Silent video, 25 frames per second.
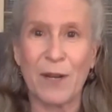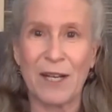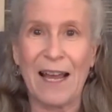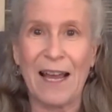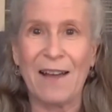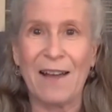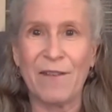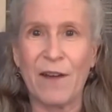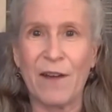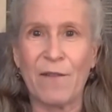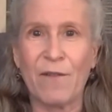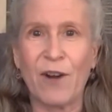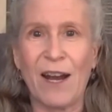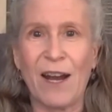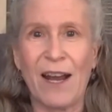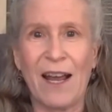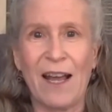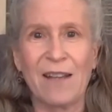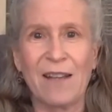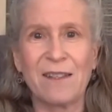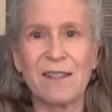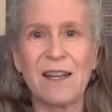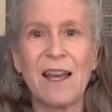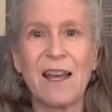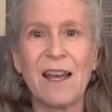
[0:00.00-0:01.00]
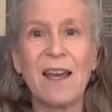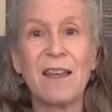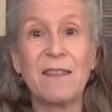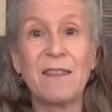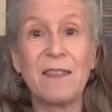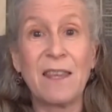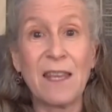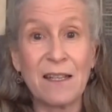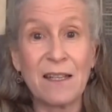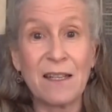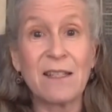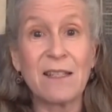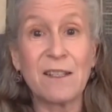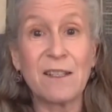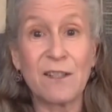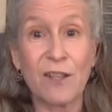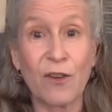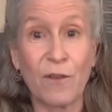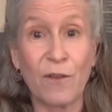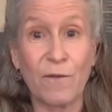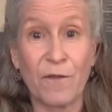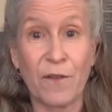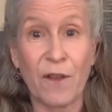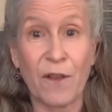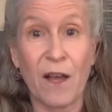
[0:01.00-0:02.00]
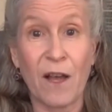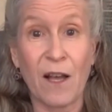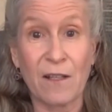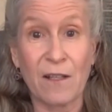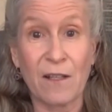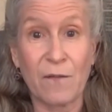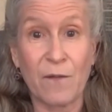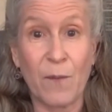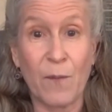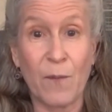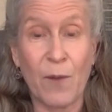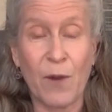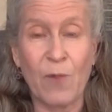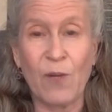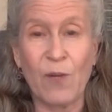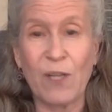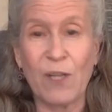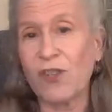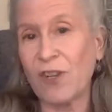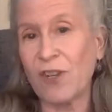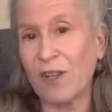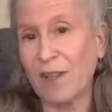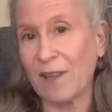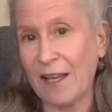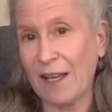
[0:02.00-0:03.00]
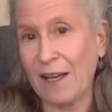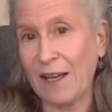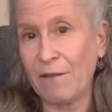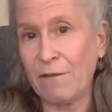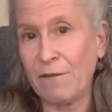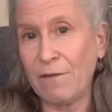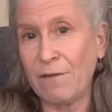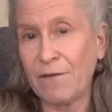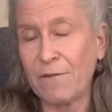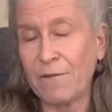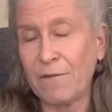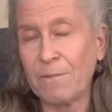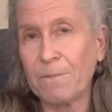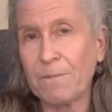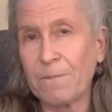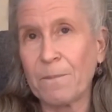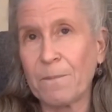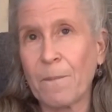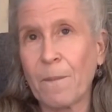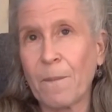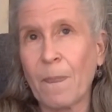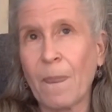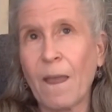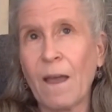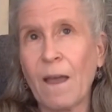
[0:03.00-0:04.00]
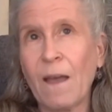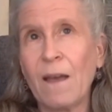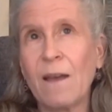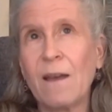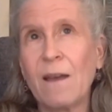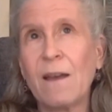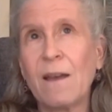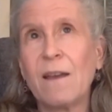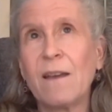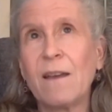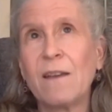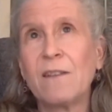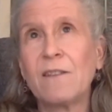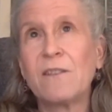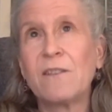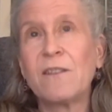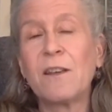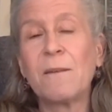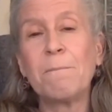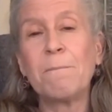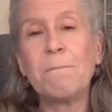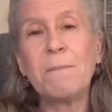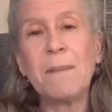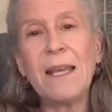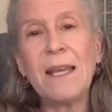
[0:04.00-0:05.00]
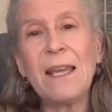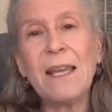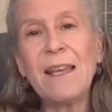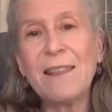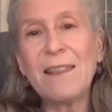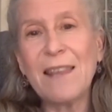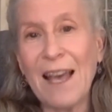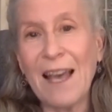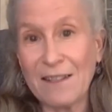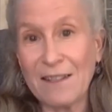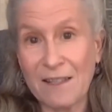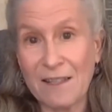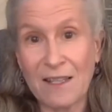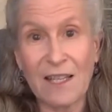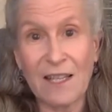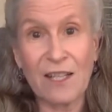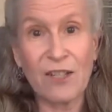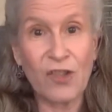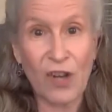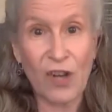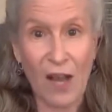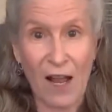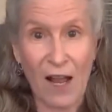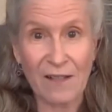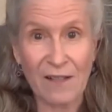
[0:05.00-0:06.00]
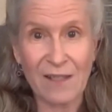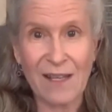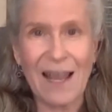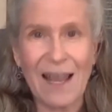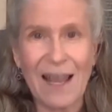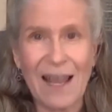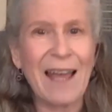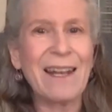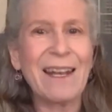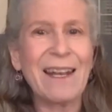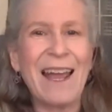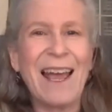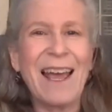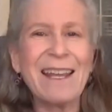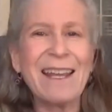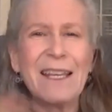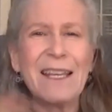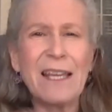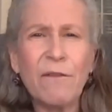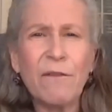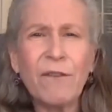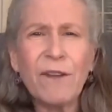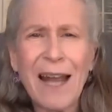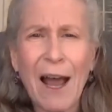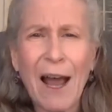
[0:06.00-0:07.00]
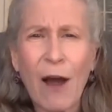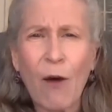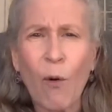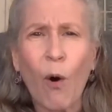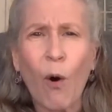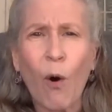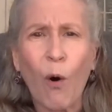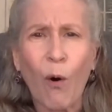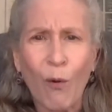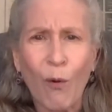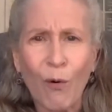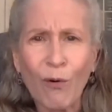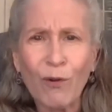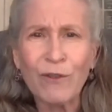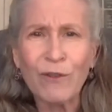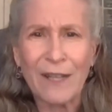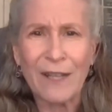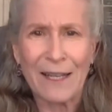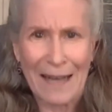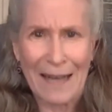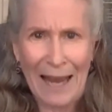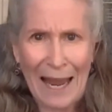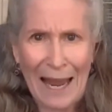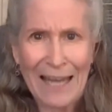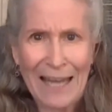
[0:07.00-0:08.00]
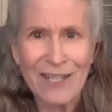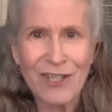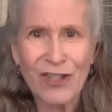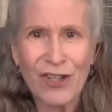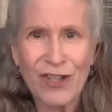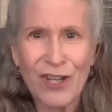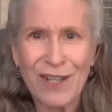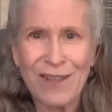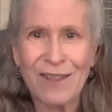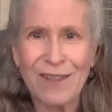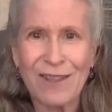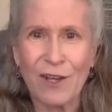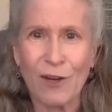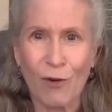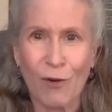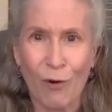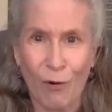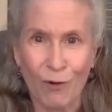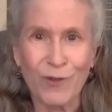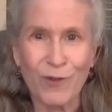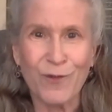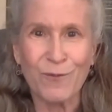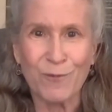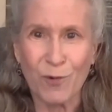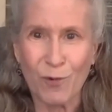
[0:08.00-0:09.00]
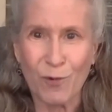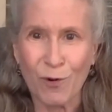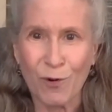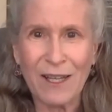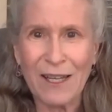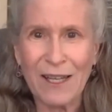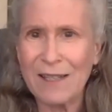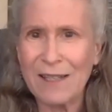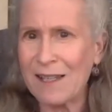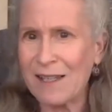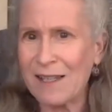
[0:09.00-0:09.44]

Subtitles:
I've ever asked, thinks it's a good philosophy by which to live, to me that suggests, and given how old and ancient the golden rule is,